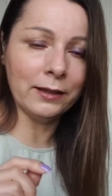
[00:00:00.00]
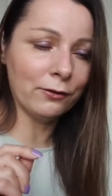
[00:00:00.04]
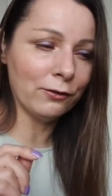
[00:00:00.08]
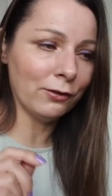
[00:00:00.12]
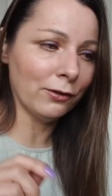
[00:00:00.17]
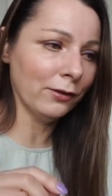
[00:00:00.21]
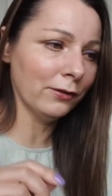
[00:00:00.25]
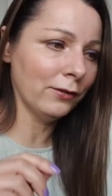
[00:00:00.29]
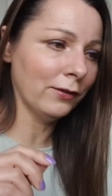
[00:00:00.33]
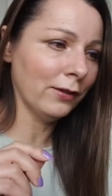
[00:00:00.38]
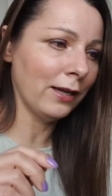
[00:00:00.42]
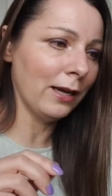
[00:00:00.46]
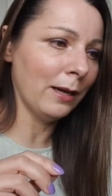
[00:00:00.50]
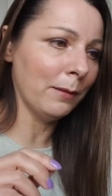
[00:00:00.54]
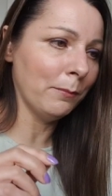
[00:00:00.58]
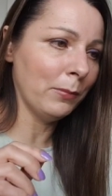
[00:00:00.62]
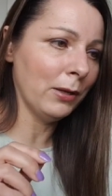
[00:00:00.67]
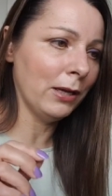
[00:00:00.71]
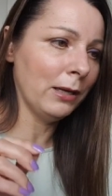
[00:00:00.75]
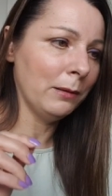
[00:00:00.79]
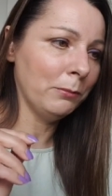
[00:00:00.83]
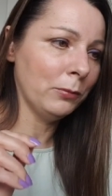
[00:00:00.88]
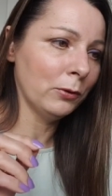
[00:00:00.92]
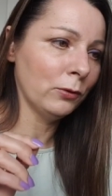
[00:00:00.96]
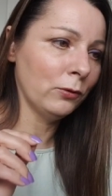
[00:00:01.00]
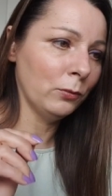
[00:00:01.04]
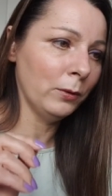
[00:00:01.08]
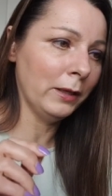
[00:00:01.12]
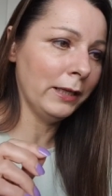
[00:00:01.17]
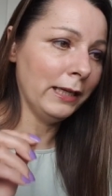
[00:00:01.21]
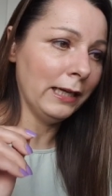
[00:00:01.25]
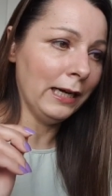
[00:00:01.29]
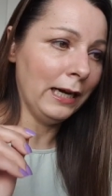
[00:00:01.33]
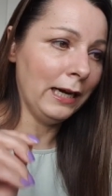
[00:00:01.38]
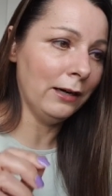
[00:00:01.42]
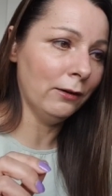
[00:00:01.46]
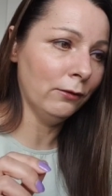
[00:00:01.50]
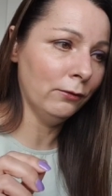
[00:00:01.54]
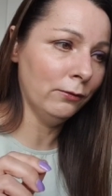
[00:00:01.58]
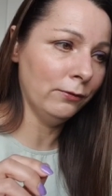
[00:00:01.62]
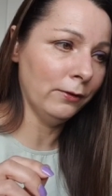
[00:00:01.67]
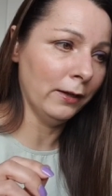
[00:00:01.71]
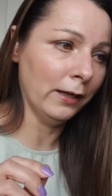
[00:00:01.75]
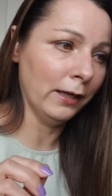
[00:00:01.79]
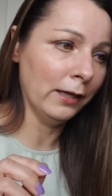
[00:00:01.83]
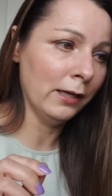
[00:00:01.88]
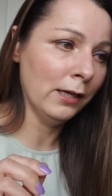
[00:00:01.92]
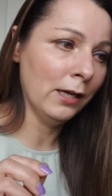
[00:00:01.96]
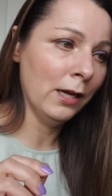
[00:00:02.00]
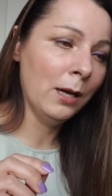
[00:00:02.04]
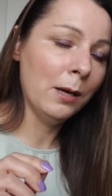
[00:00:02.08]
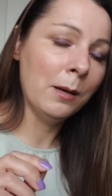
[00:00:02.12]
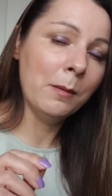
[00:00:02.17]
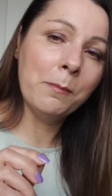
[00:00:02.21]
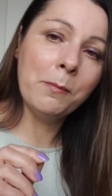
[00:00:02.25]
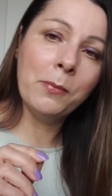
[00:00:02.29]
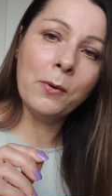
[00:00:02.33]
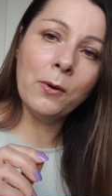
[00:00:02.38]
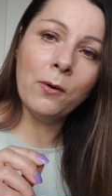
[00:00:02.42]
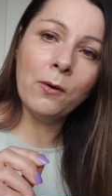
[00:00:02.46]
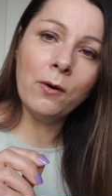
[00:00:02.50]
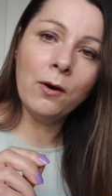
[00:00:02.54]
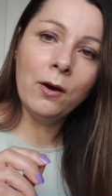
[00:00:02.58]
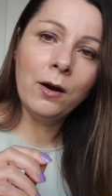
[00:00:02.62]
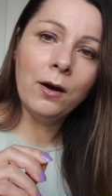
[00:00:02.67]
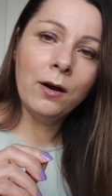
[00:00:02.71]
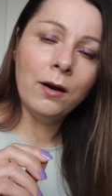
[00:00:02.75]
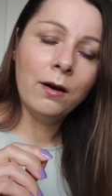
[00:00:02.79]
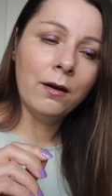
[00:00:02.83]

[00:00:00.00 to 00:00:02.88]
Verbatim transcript: They're trying to get people to eat healthy, but